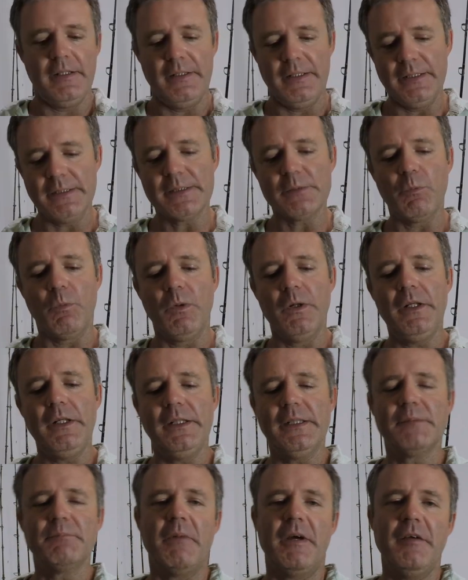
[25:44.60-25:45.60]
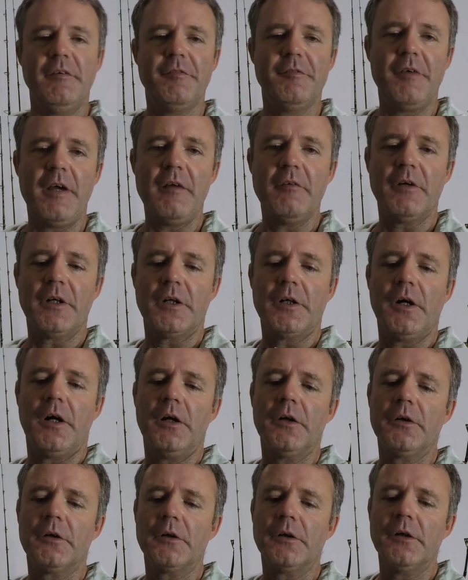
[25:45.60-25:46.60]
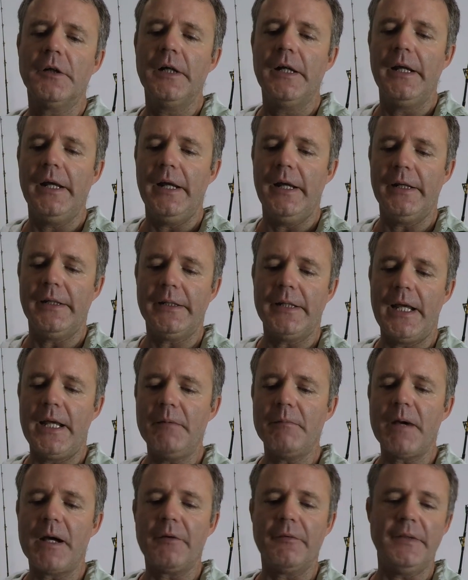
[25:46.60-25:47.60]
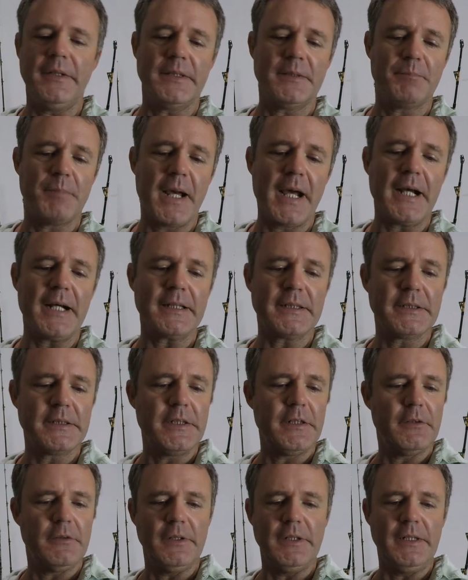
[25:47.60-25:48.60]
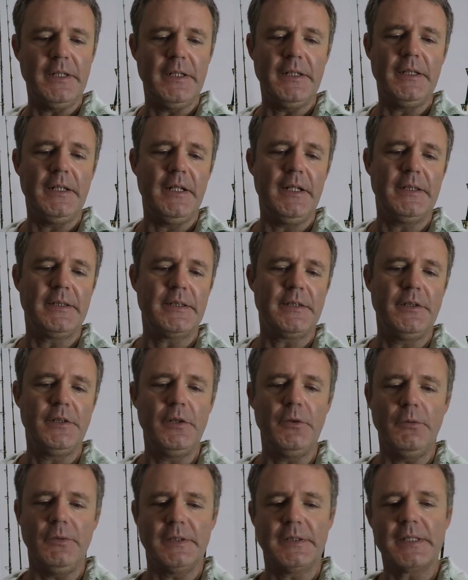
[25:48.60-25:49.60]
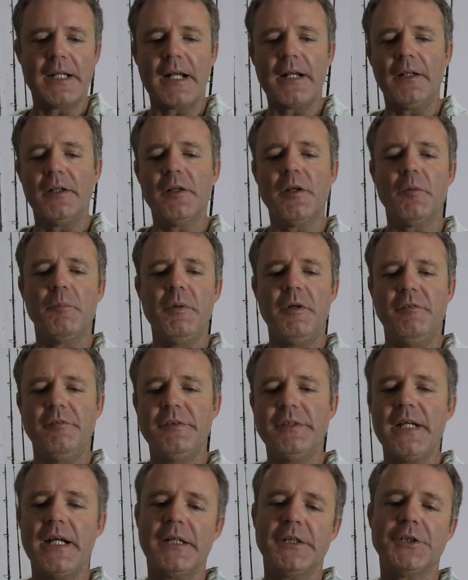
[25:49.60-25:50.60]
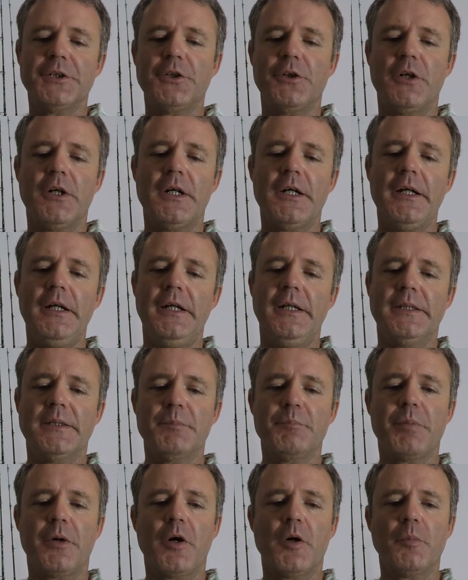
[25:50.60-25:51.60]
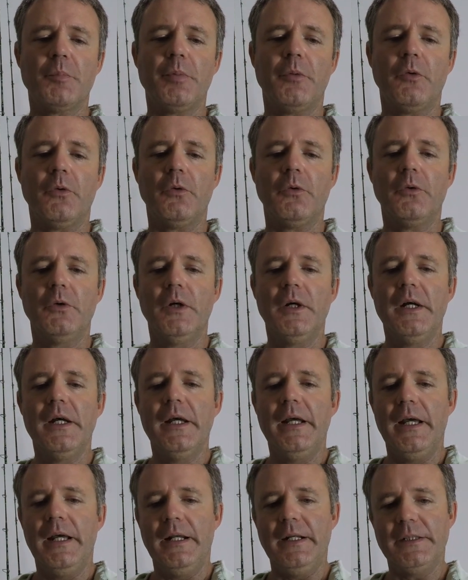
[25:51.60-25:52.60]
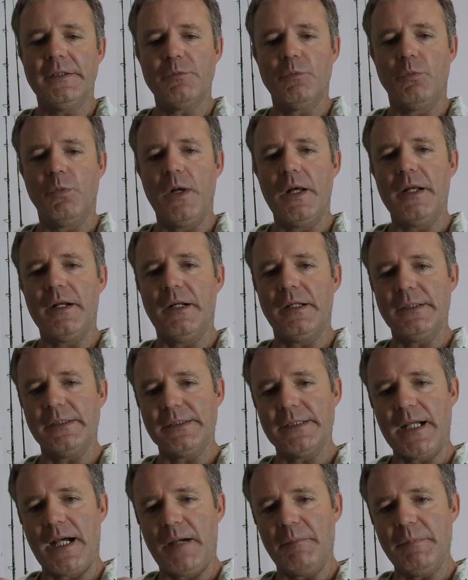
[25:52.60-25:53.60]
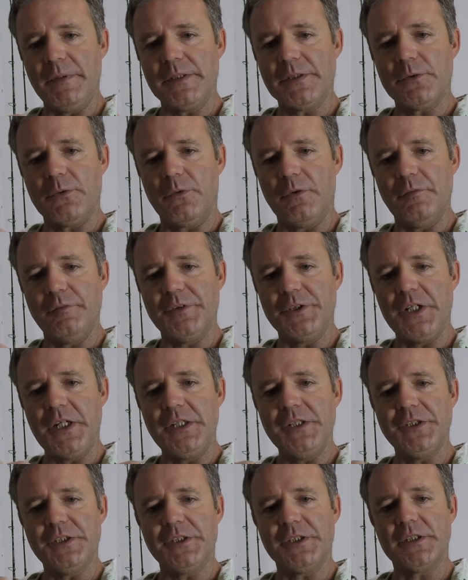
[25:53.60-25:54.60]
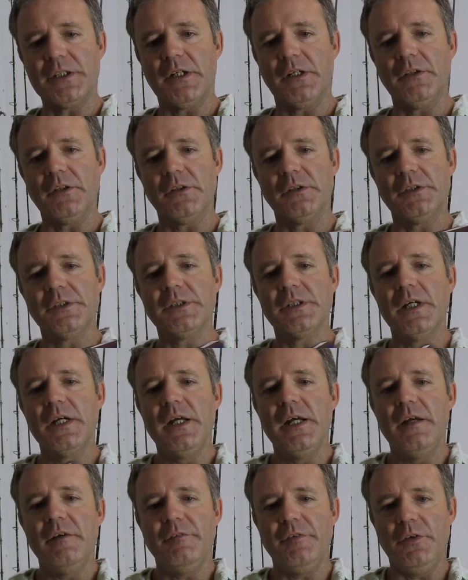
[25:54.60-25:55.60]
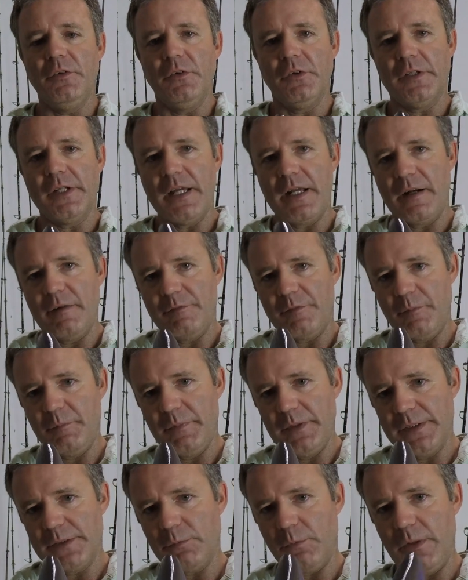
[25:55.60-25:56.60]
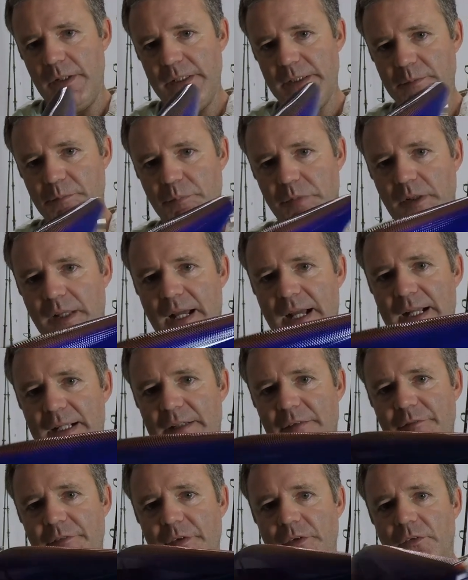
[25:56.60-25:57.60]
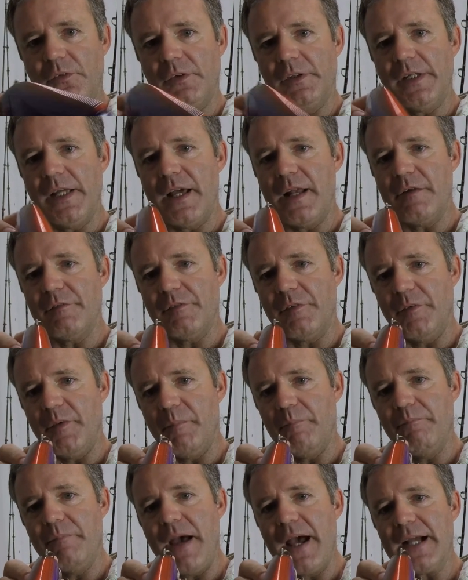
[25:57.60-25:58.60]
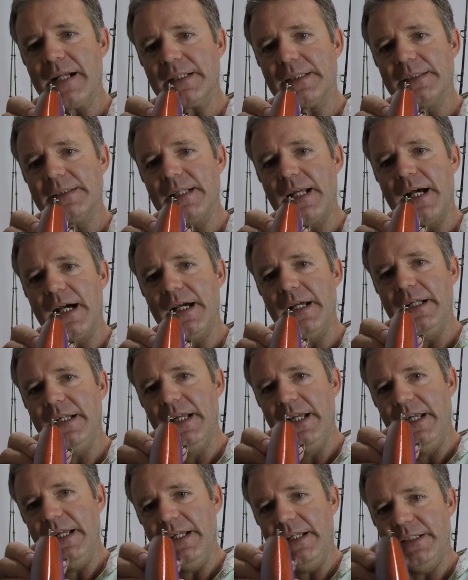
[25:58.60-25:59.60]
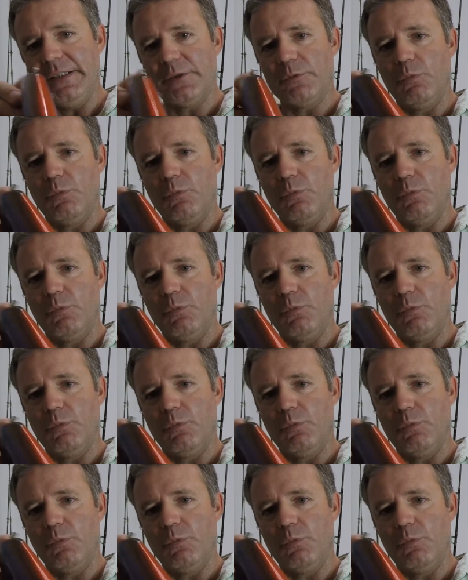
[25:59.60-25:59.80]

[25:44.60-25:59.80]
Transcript: This one is my favorite color. It came out this past year. It's new. It's got a little bit of texture on it. It's purple and it's red on top. It sort of changes colors. If you look at it from this way, it's black. If you look at it from the back side, it's